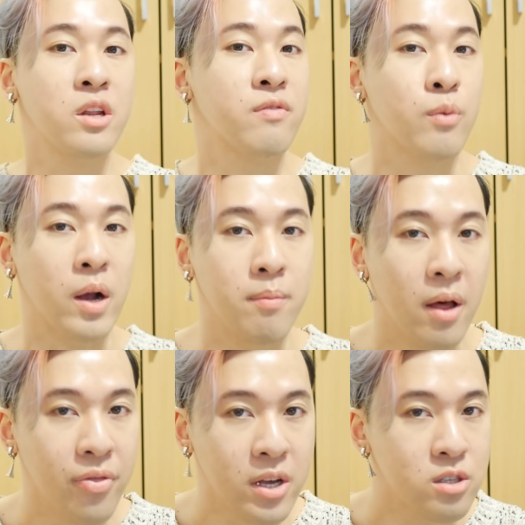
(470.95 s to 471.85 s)
You can even
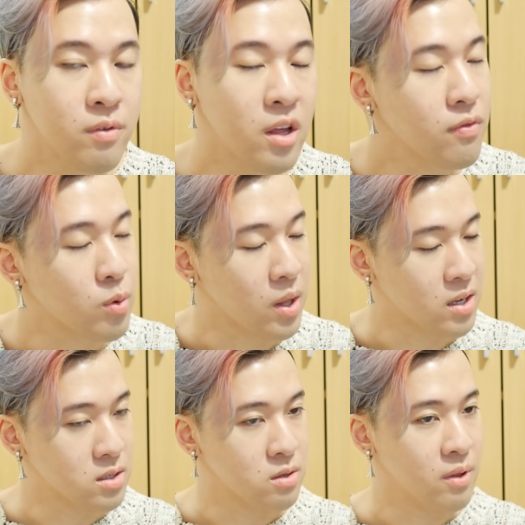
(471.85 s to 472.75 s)
recommend things over there if you would
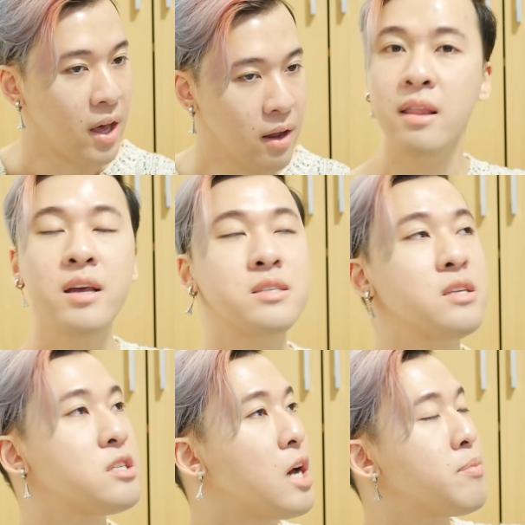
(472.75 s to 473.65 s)
like to do that. Link is in
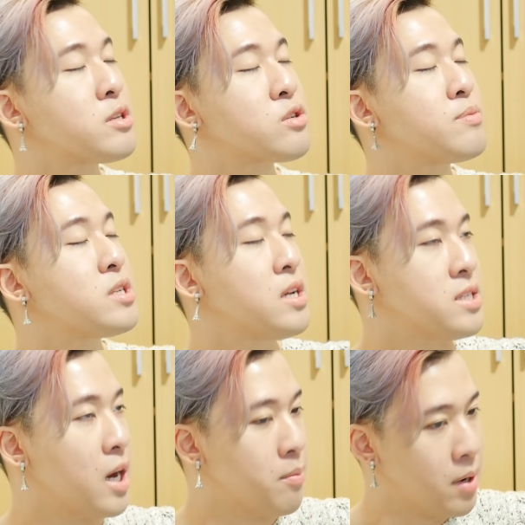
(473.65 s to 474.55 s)
the top of the description and
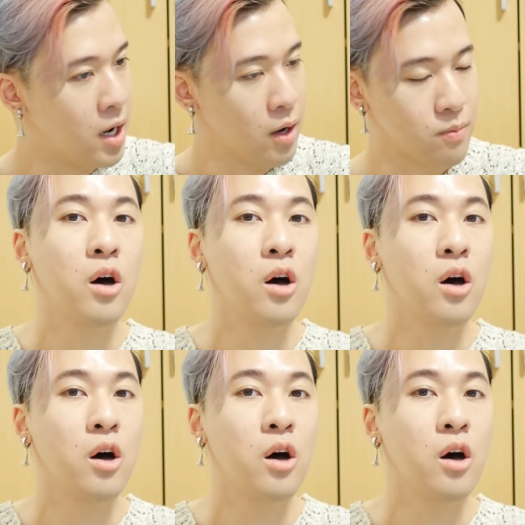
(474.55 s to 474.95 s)
down below.